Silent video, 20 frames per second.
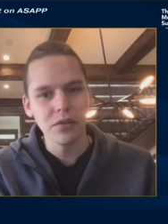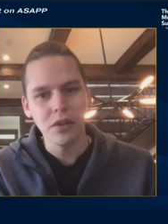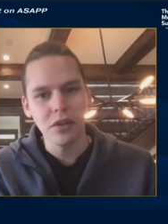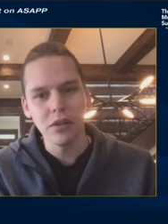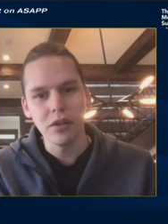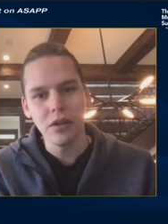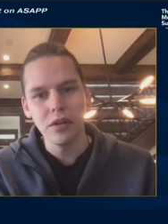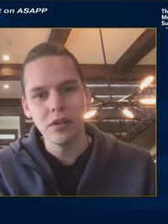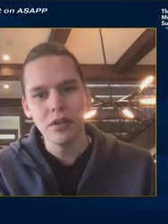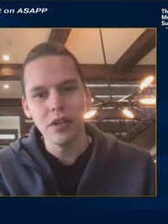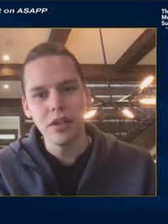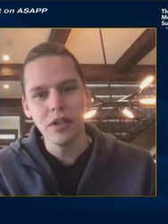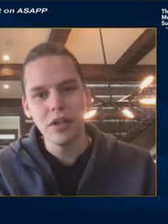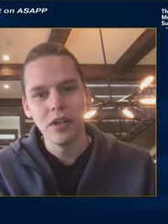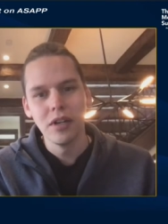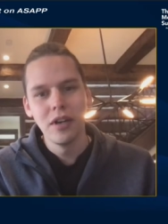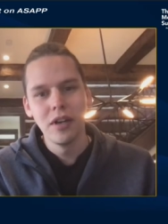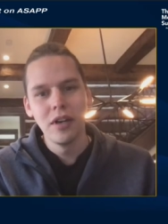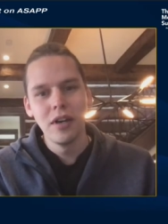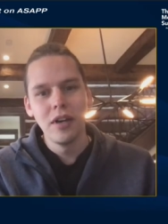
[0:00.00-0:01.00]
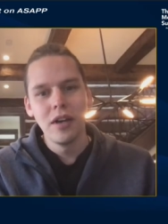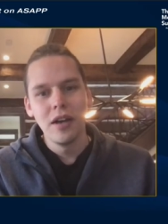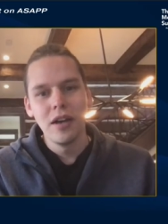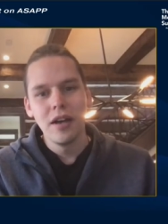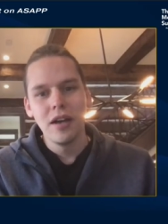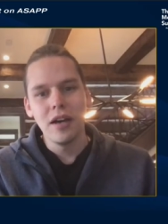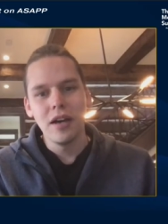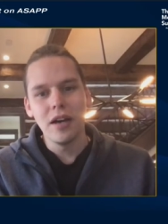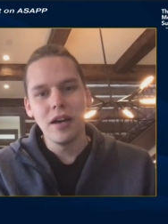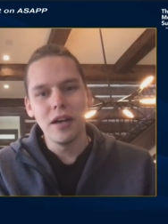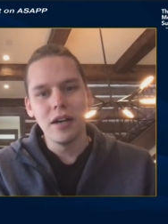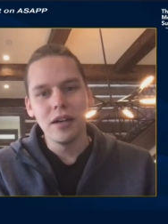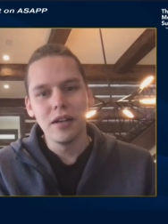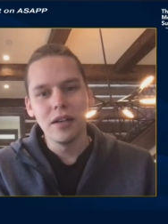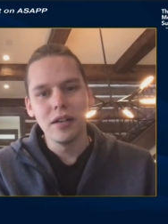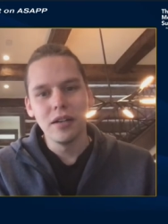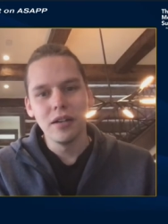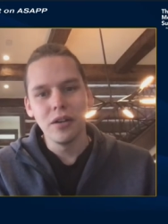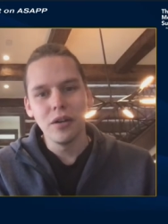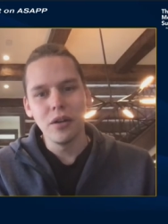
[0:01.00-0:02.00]
on
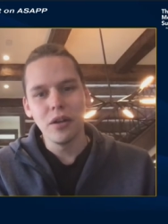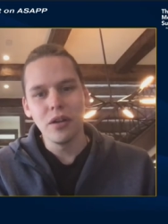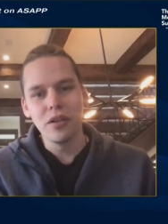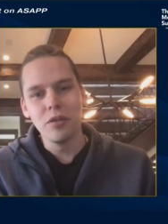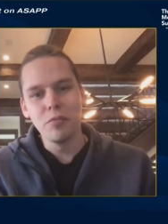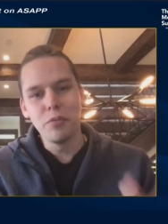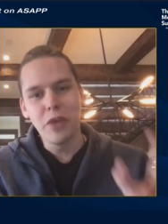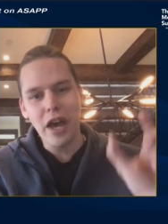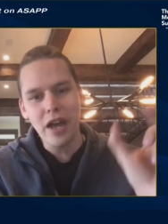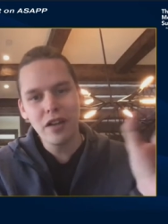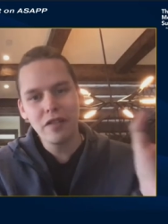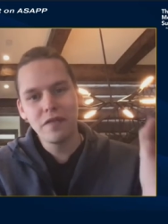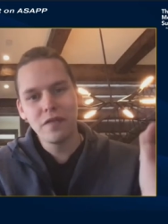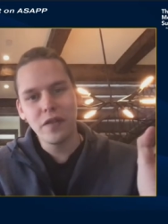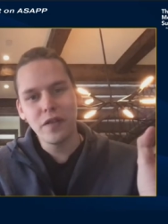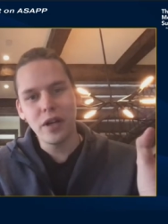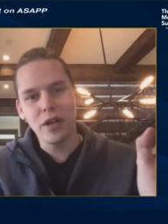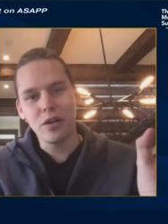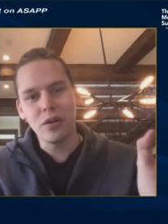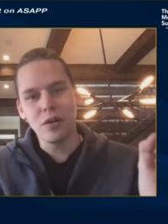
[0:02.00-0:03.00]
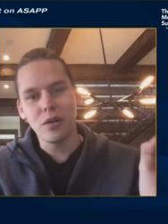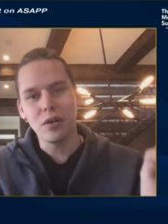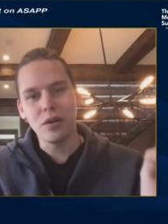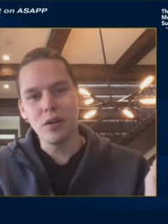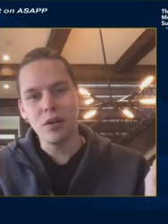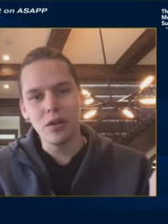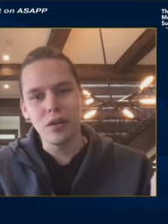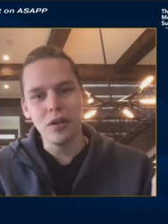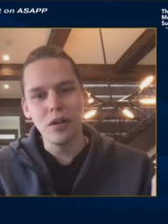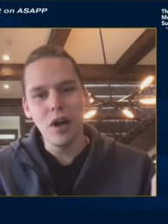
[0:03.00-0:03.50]
the benefit or